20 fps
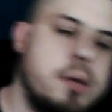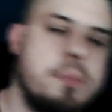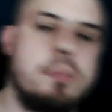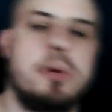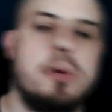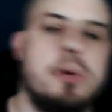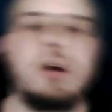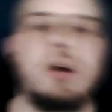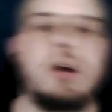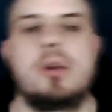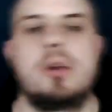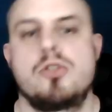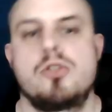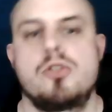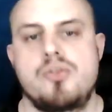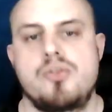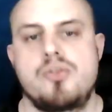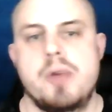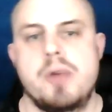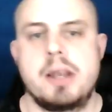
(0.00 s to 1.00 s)
in Burton on
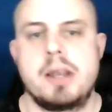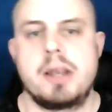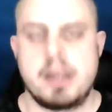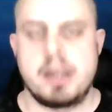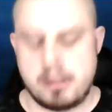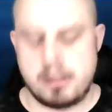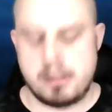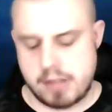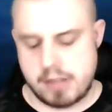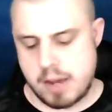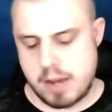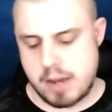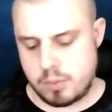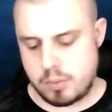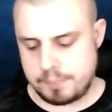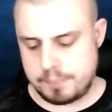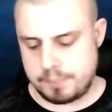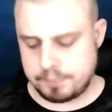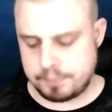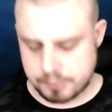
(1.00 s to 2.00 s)
Trent in the town.
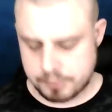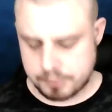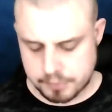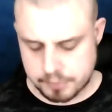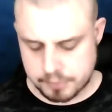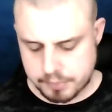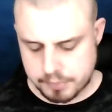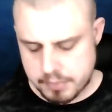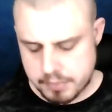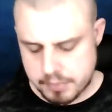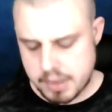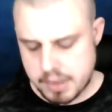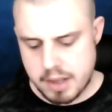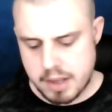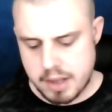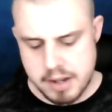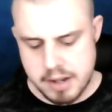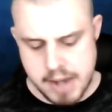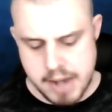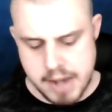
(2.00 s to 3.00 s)

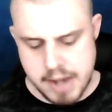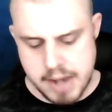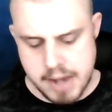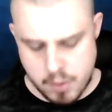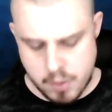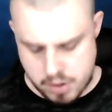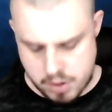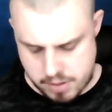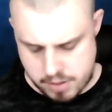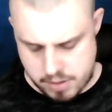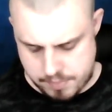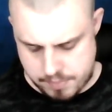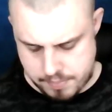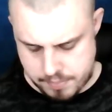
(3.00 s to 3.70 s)
Now,